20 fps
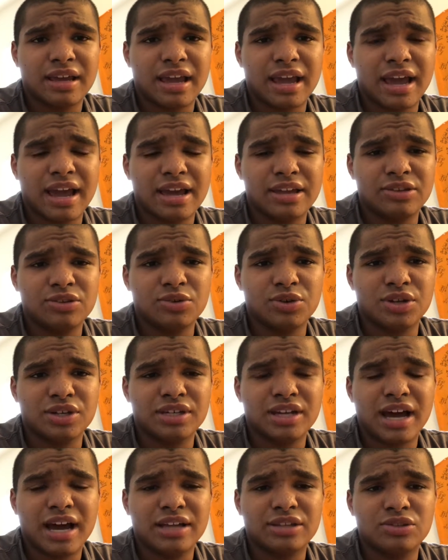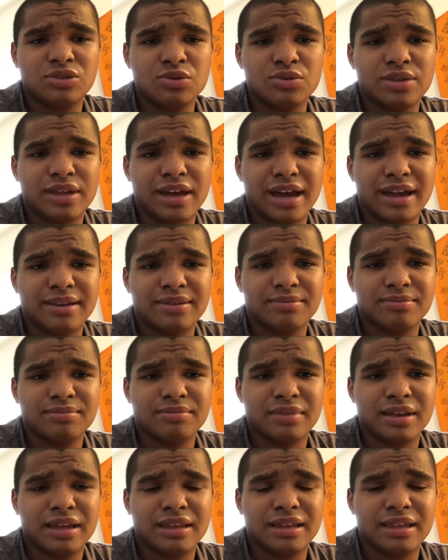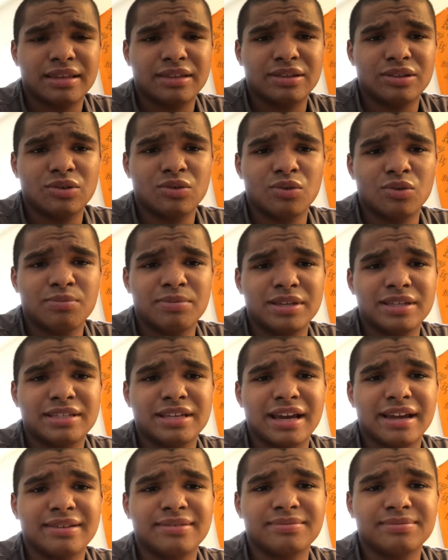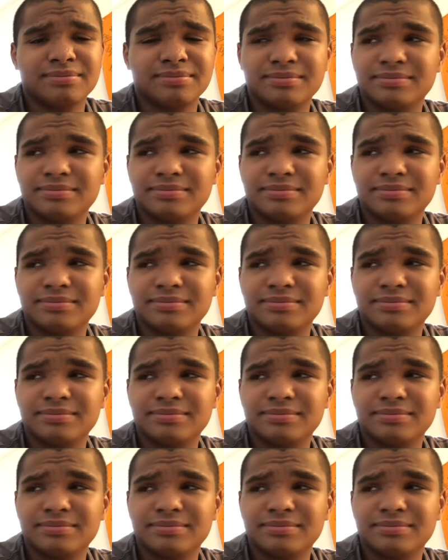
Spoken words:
and you could not do that, and then you will be dead.